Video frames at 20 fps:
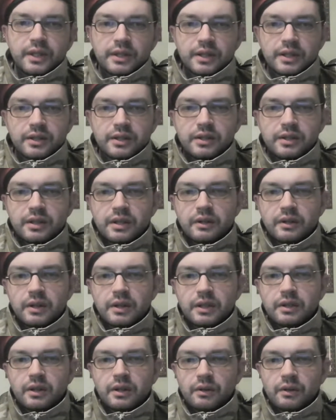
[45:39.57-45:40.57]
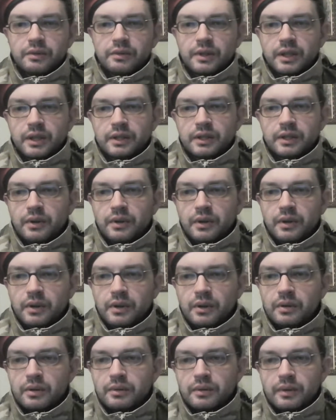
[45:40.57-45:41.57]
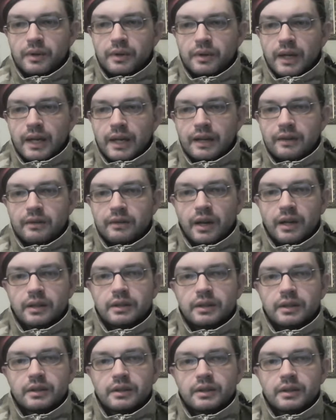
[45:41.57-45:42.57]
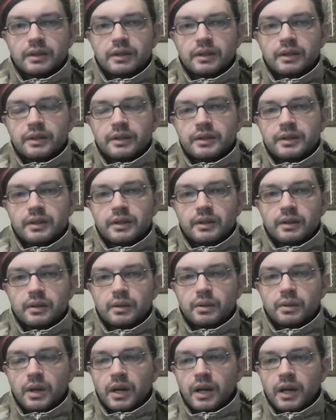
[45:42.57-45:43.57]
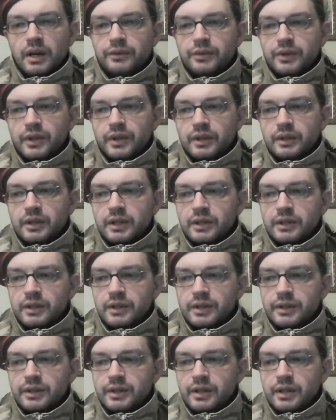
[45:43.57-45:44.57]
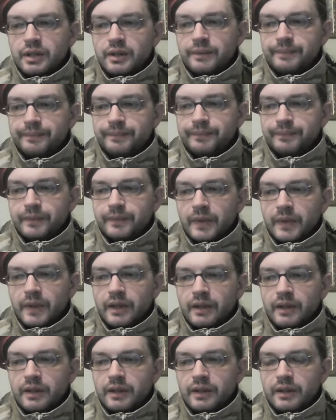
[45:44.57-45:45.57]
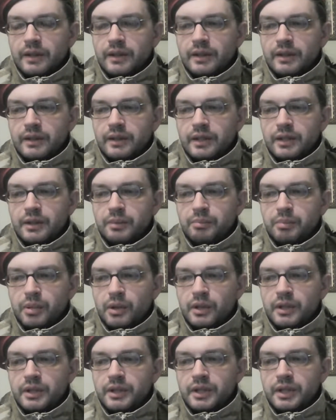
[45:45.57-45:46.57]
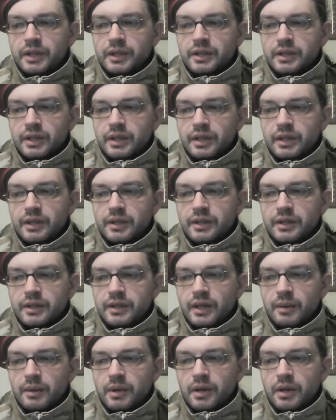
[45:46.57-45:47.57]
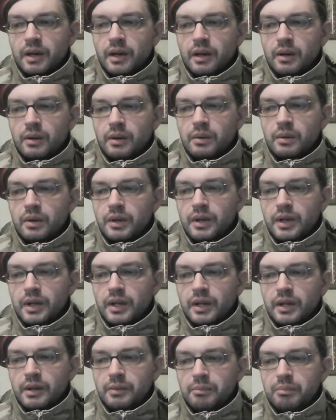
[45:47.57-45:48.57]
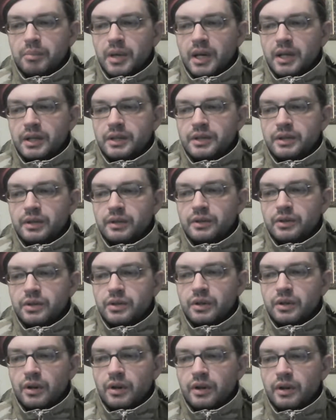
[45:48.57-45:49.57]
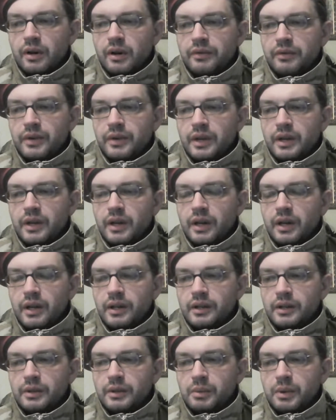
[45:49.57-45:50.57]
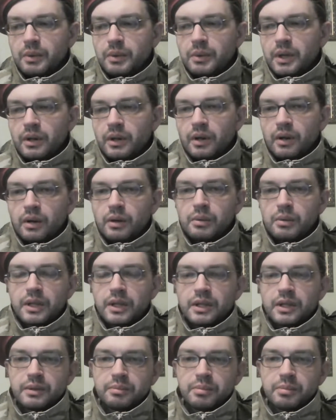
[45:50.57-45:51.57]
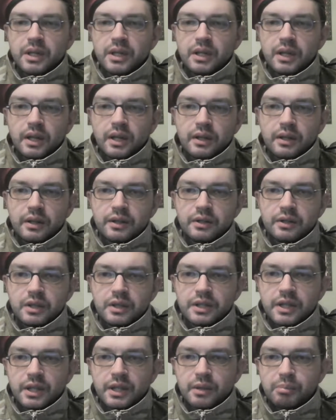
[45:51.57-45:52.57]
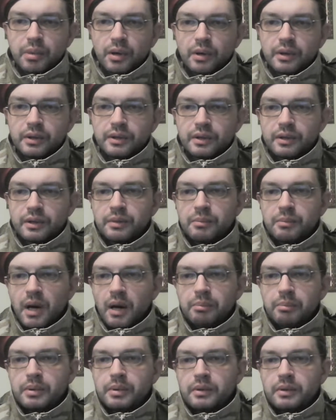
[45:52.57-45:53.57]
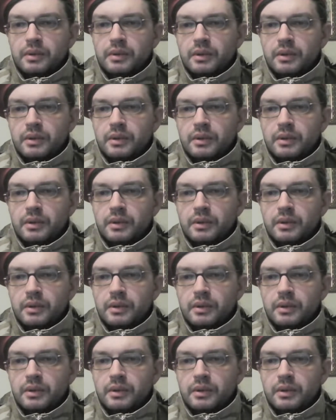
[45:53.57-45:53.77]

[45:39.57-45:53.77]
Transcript: This is serious conflict for you, right? So I think that that politics is somehow based on geography, and we will always be an interesting point on the map,